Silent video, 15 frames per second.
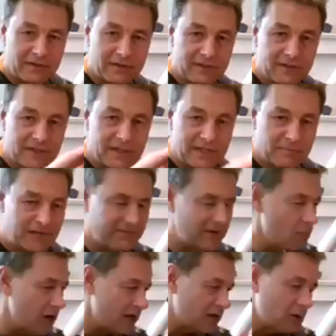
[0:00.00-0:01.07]
But if I wanna
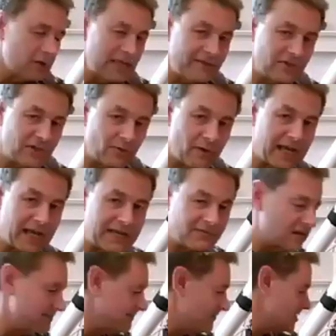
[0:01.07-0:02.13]
go left and right, I've gotta
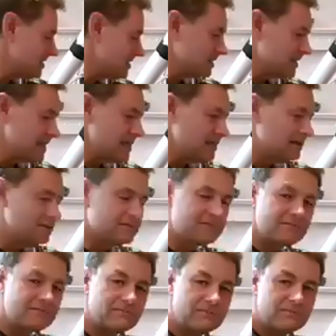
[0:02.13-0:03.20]
physically
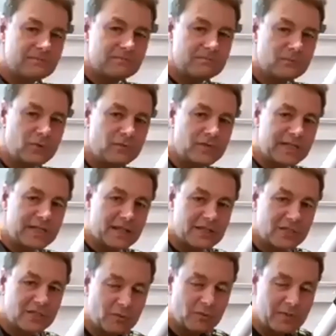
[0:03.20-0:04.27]
move the
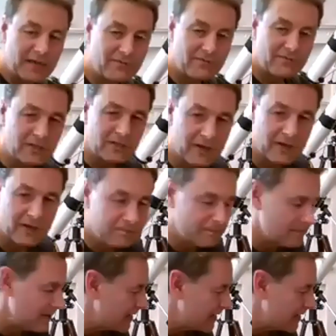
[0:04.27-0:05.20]
telescope left and right by